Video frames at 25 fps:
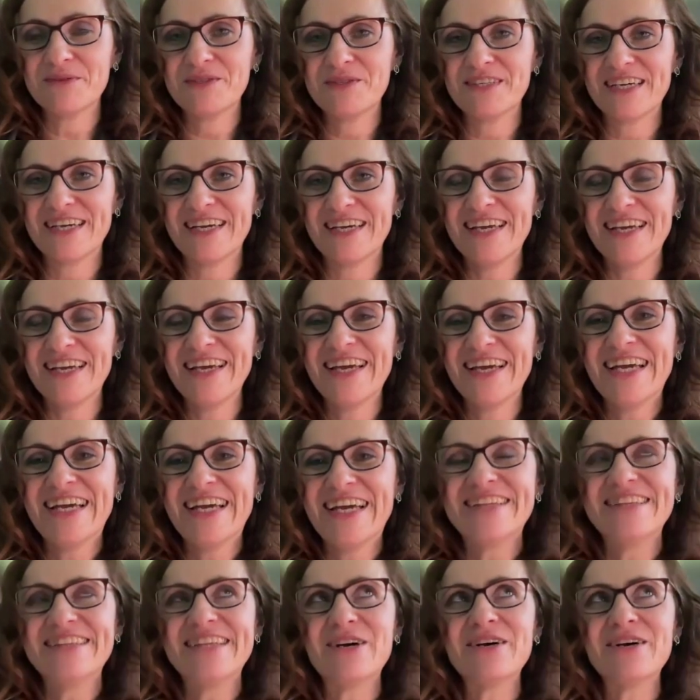Okay,
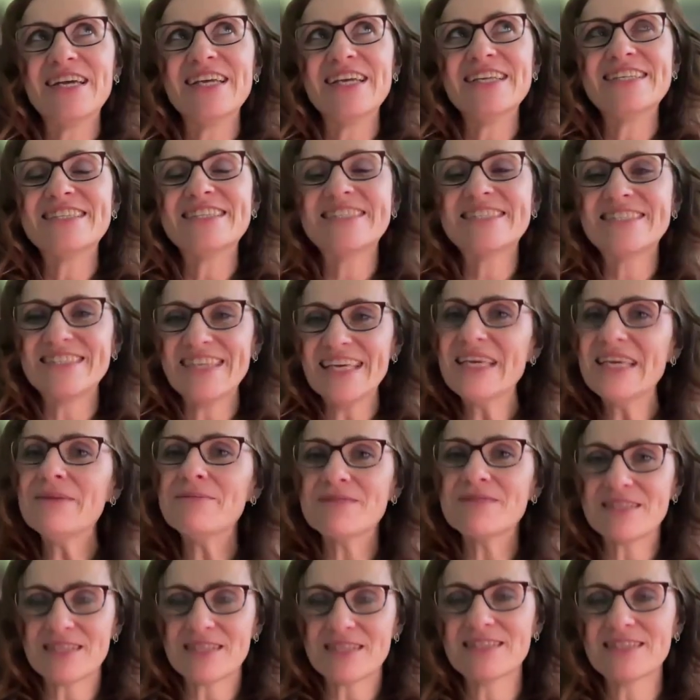now it
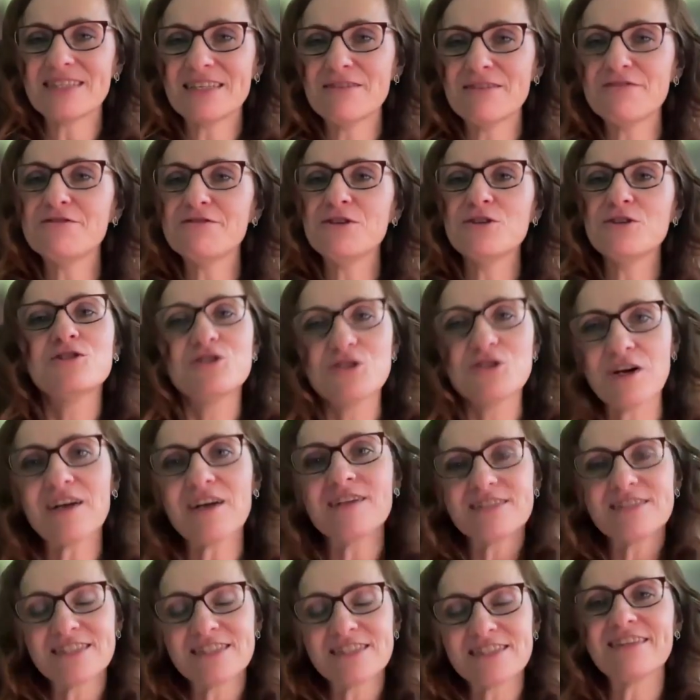seems as if you do
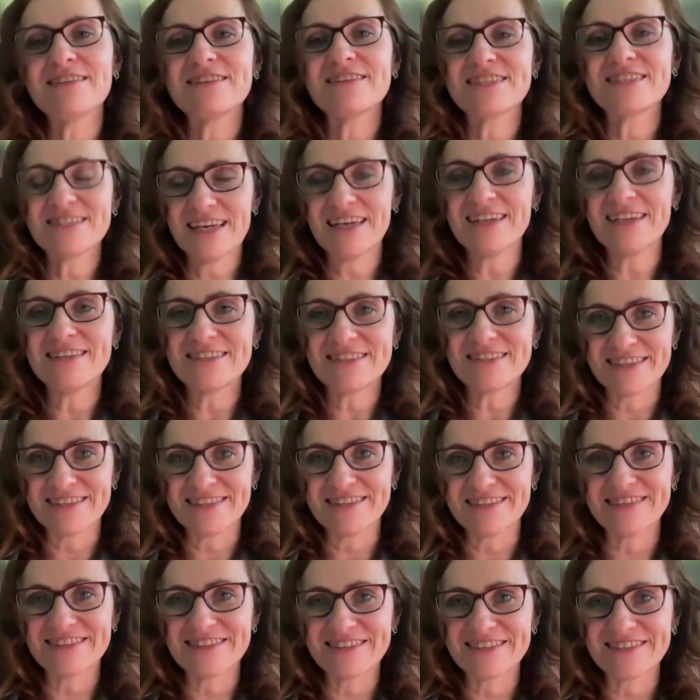understand the
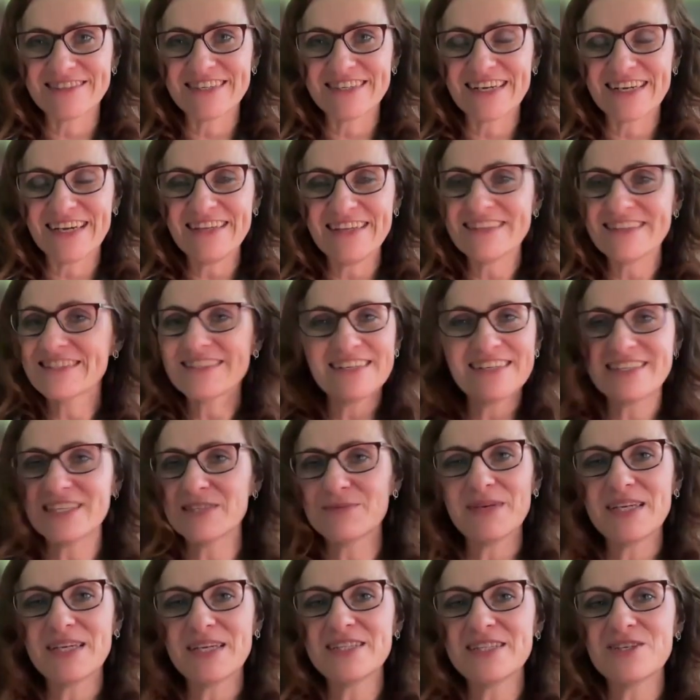sentence. Okay, the
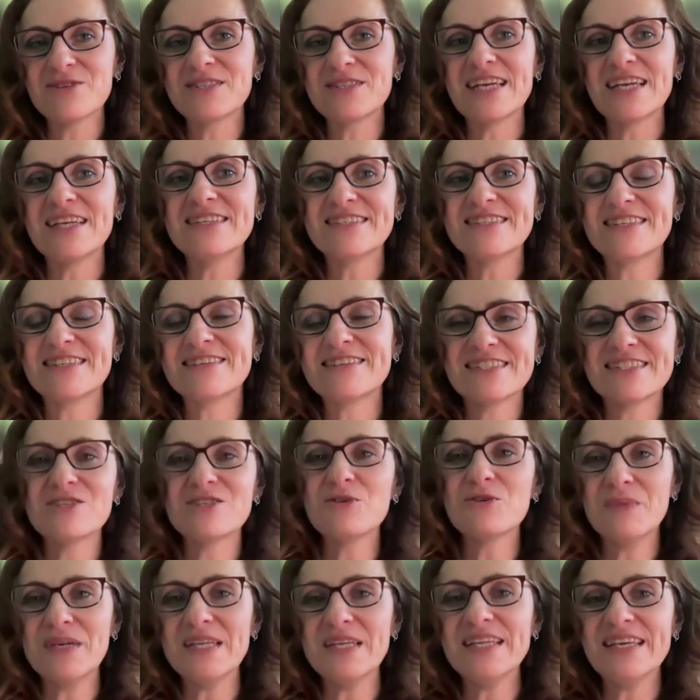sentence makes no sense, there is
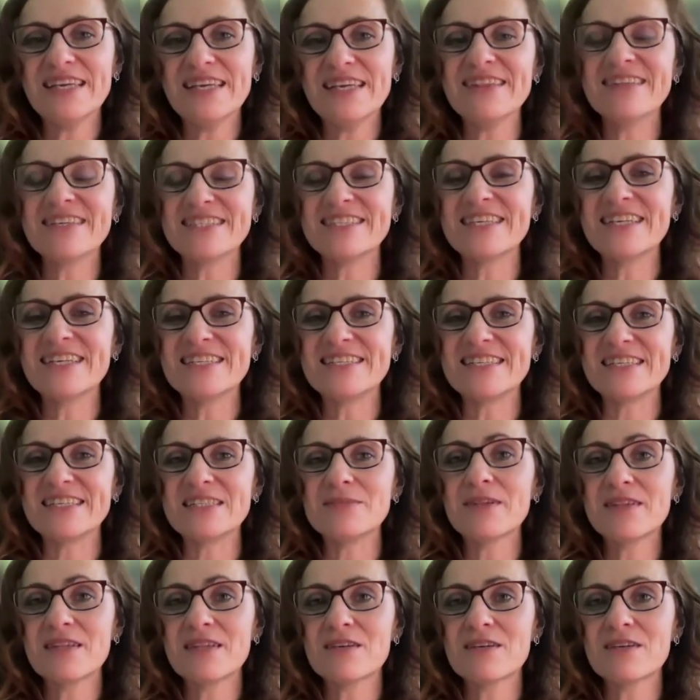no meaning in the
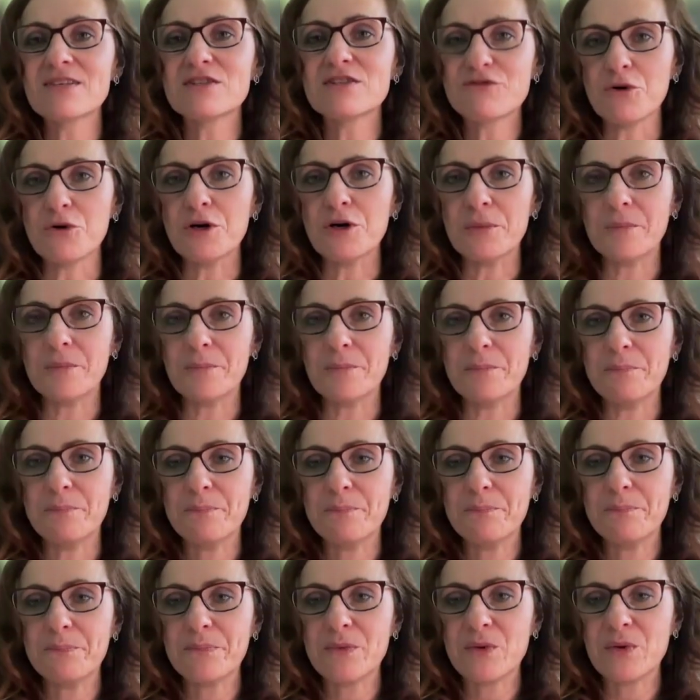sentence, but there is form.
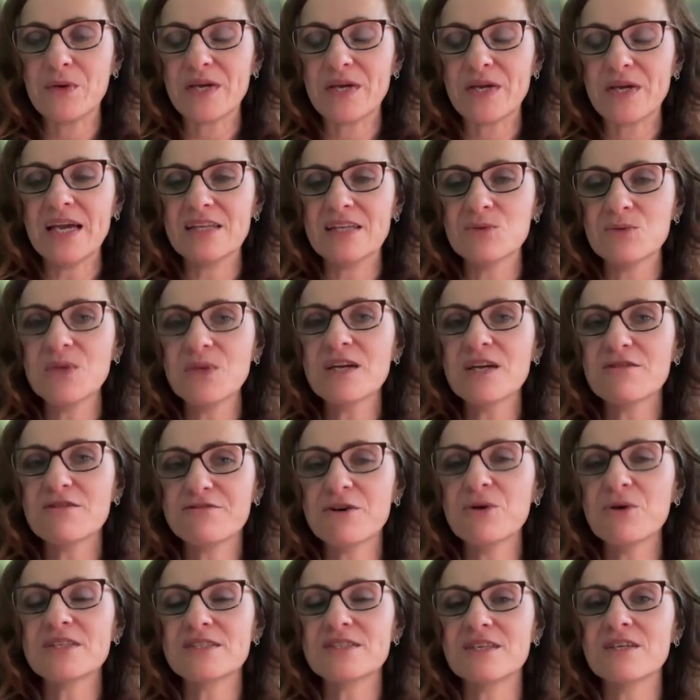Okay, and we are
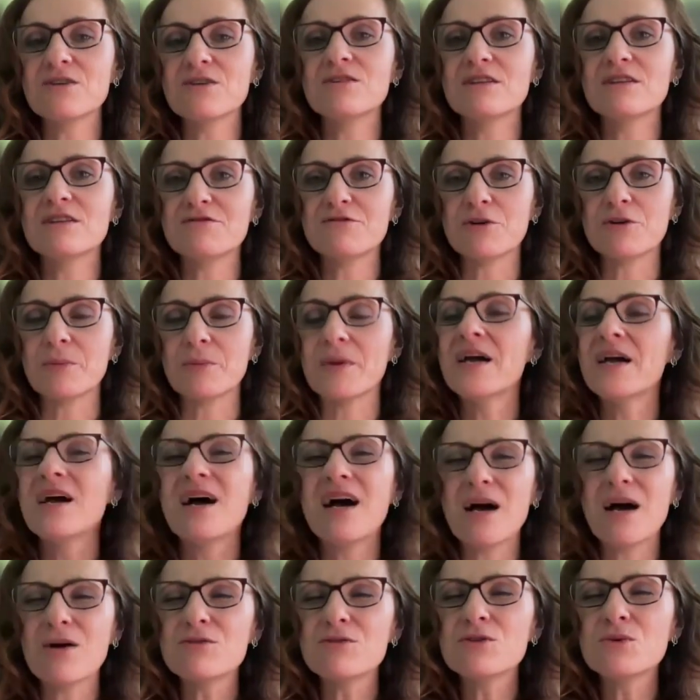focusing on the form.
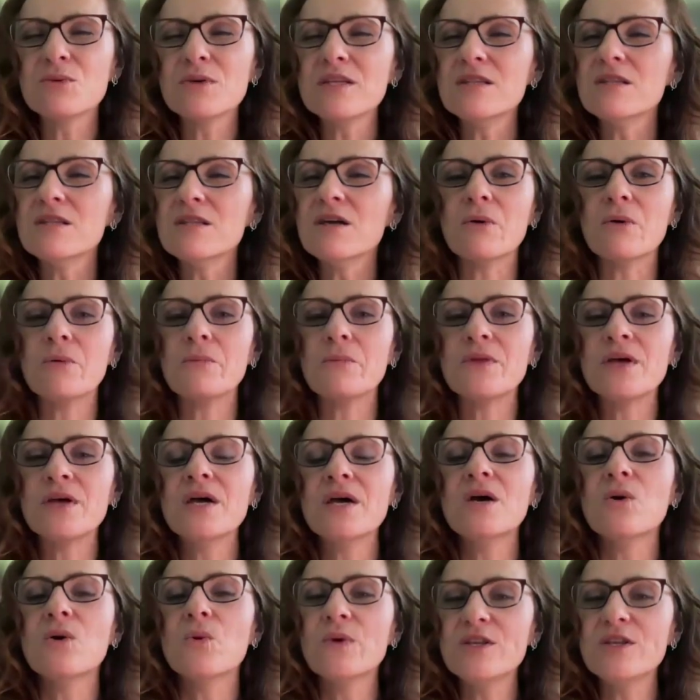How do we know?
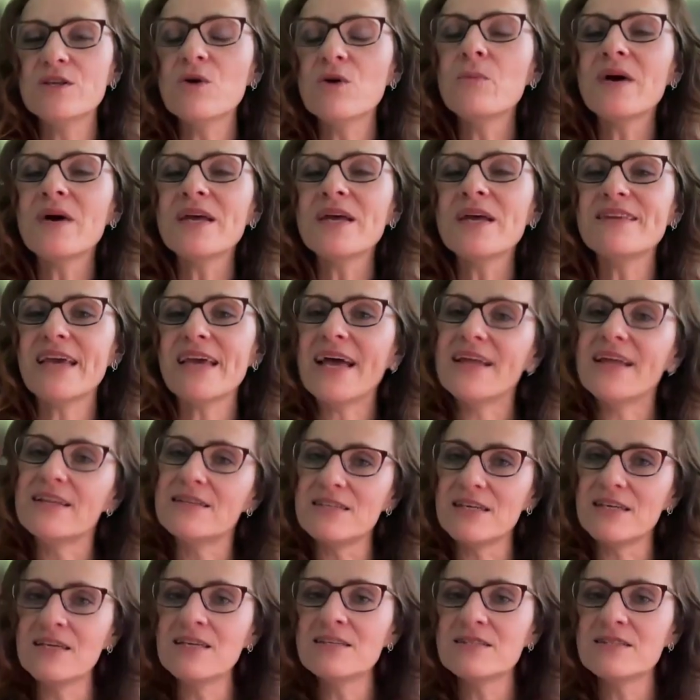We know by the
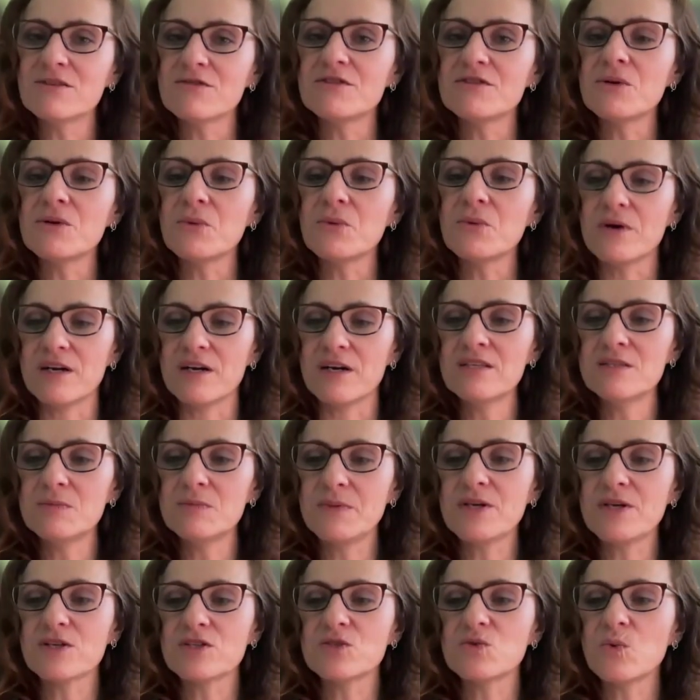endings of the
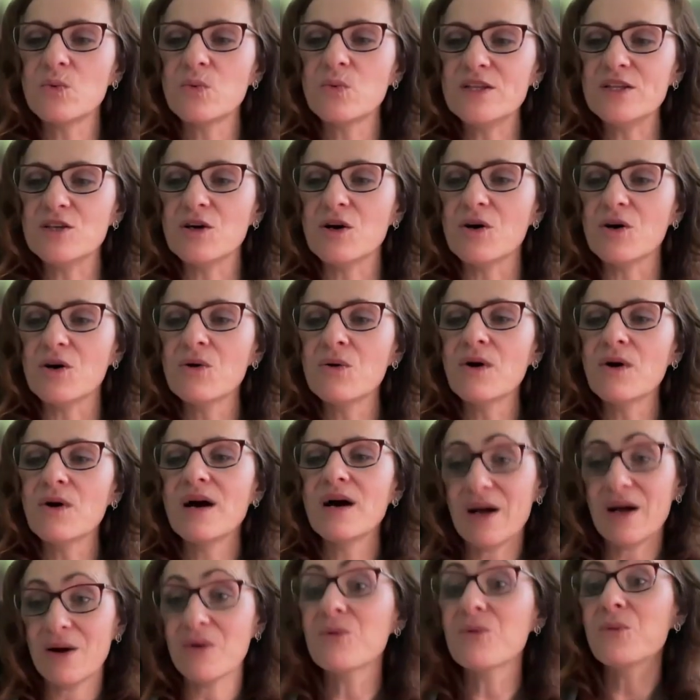words, because we
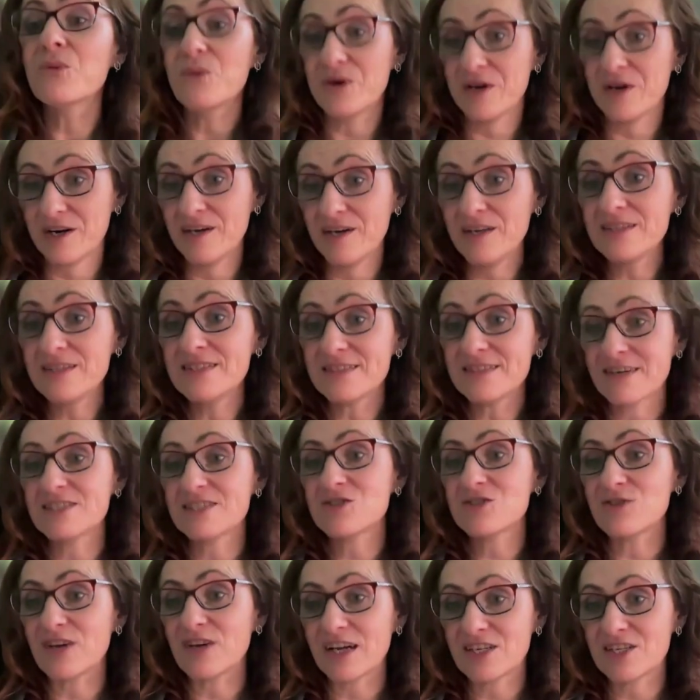know how words are
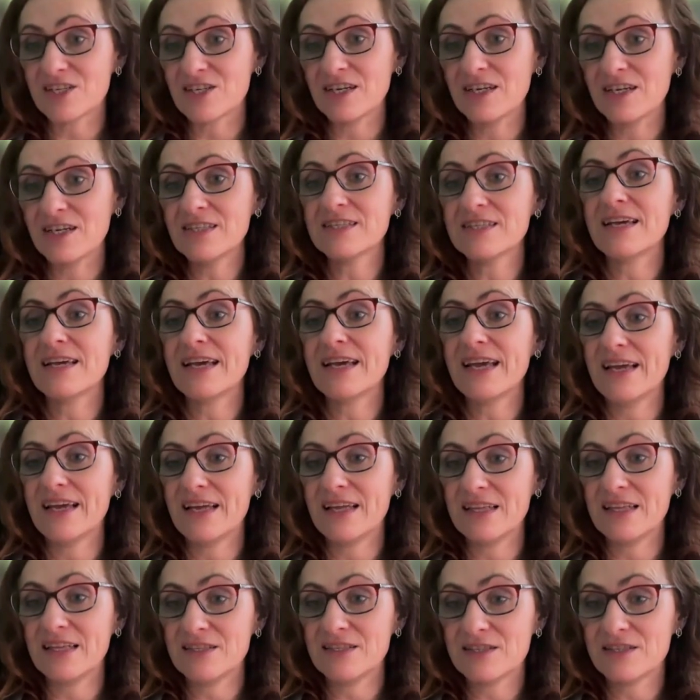structured.
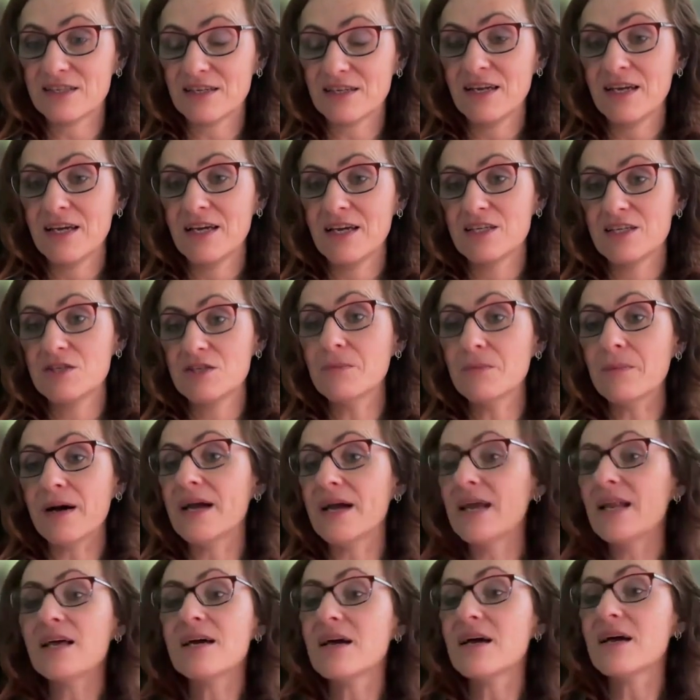And
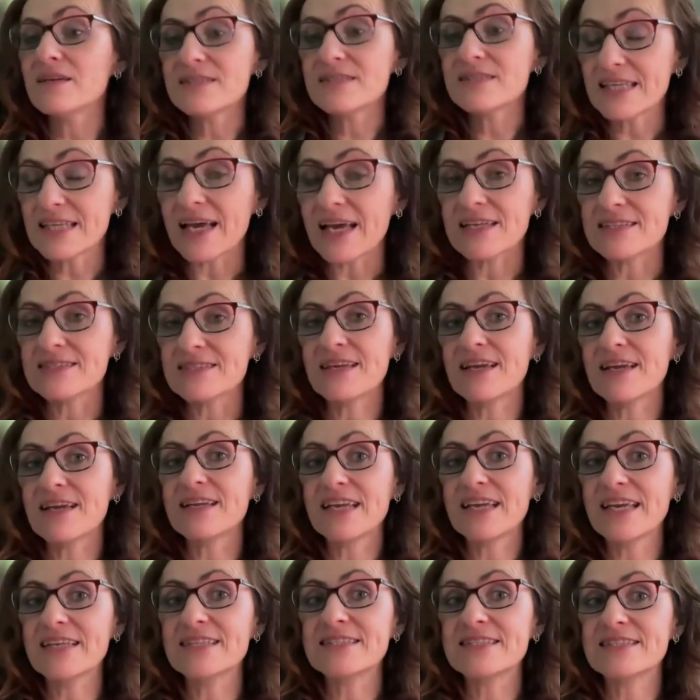Shemaila says
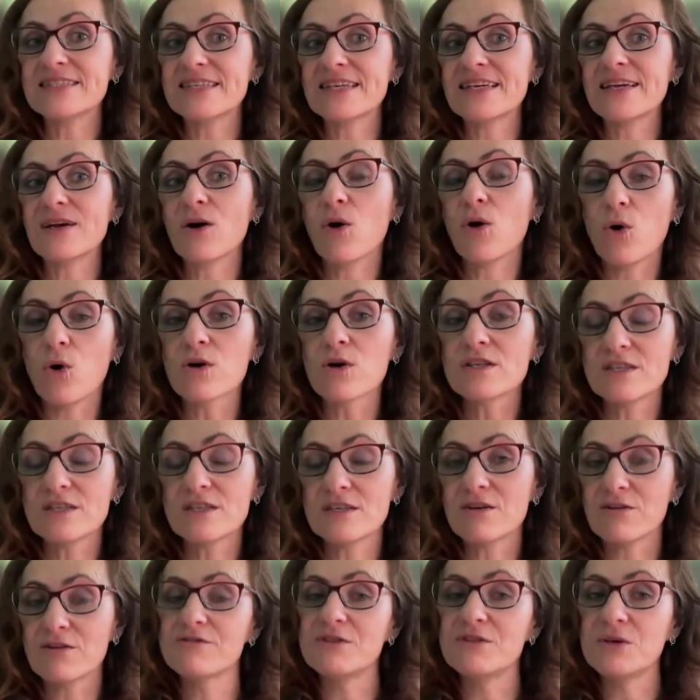that it's the
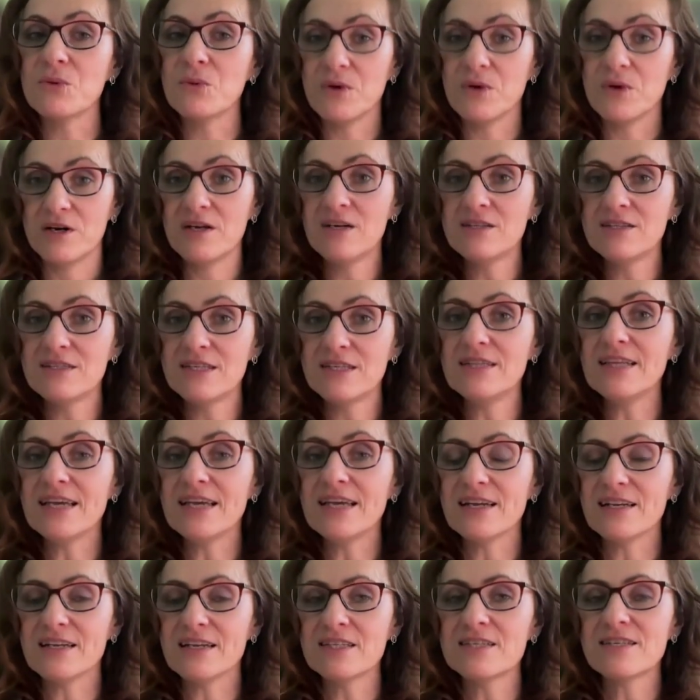order of the words in
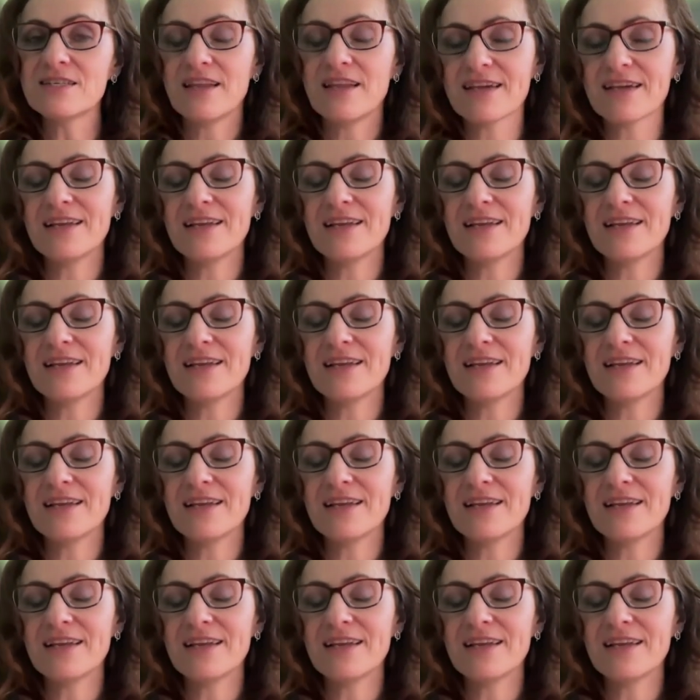English.